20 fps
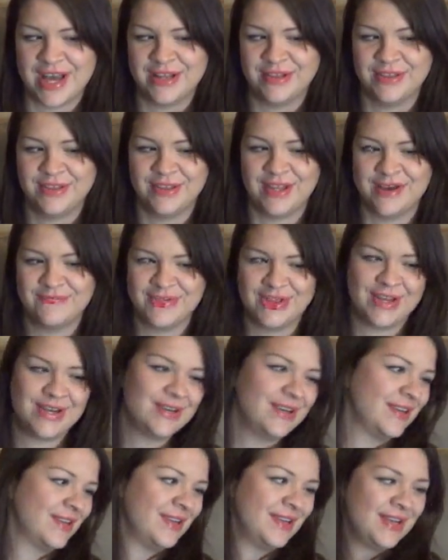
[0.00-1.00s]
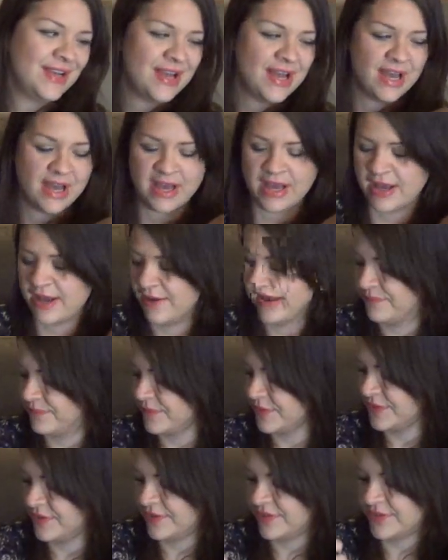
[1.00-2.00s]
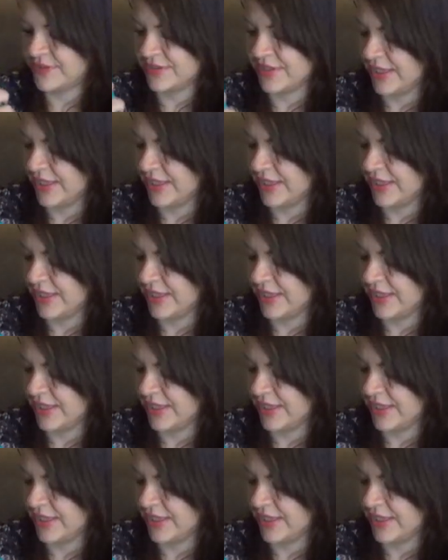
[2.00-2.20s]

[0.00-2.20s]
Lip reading: I love it. So this is a